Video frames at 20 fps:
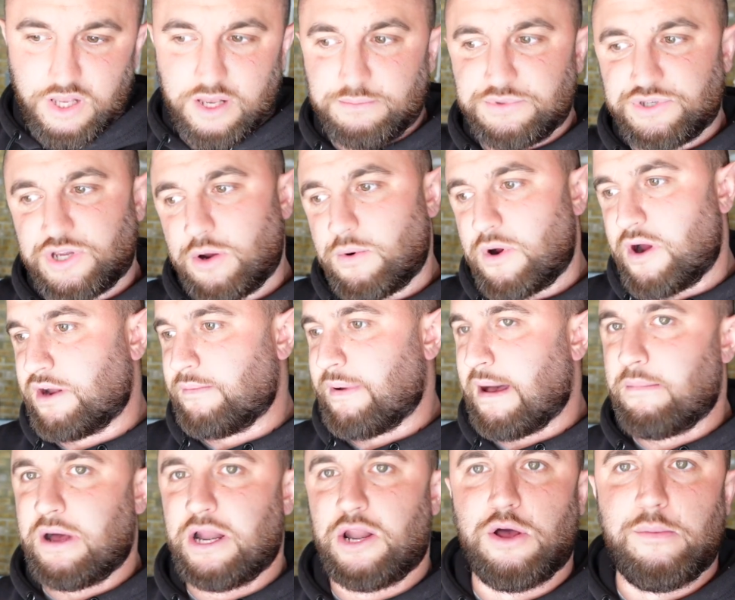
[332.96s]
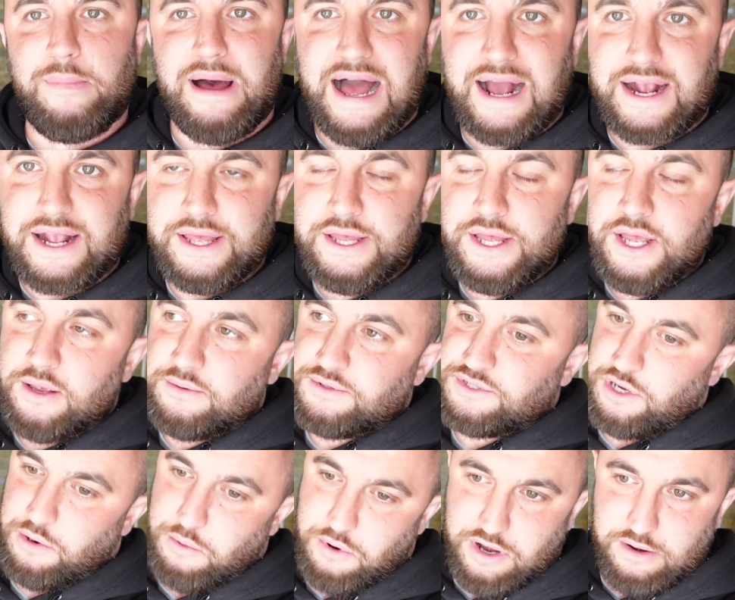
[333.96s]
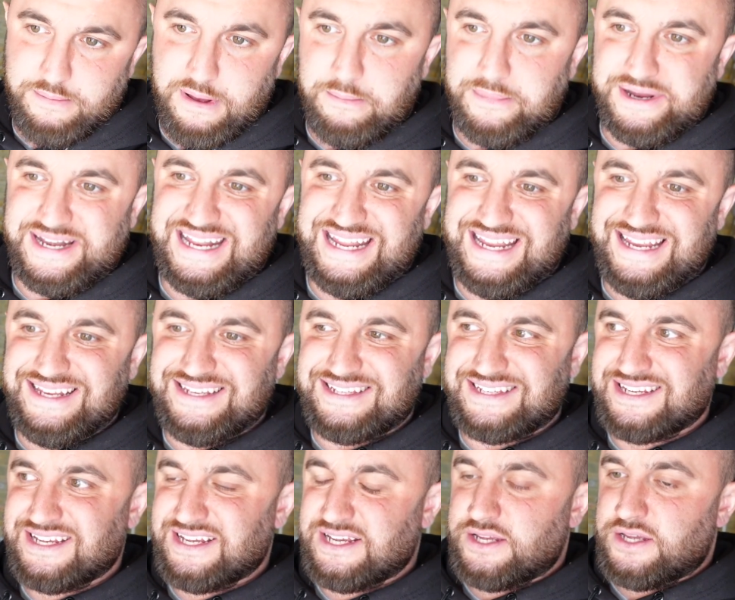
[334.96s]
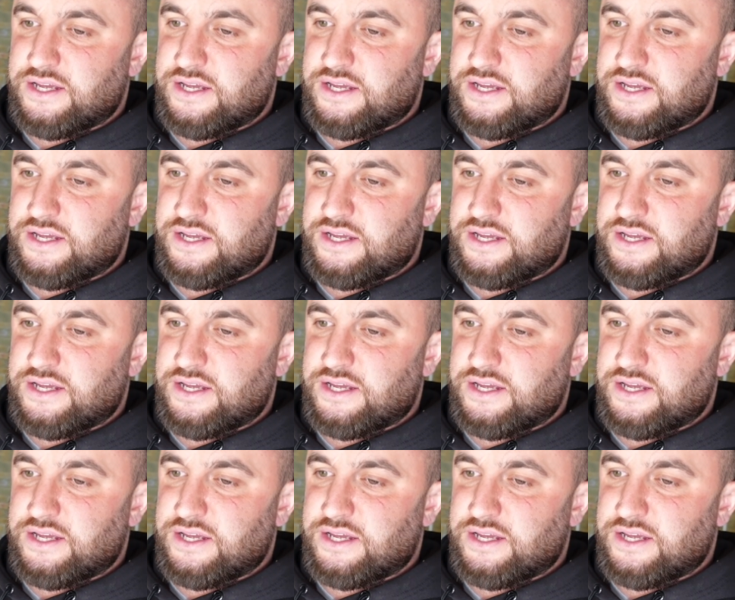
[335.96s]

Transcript: I'm so worried about my lower back, so worried about my knees.